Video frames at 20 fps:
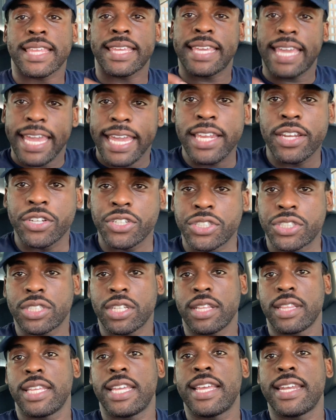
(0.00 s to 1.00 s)
caters
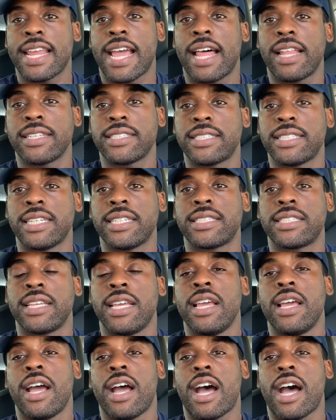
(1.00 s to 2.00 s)
the analysis
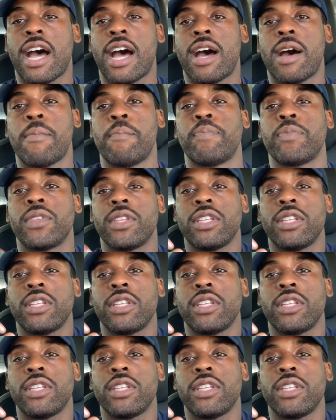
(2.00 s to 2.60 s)
to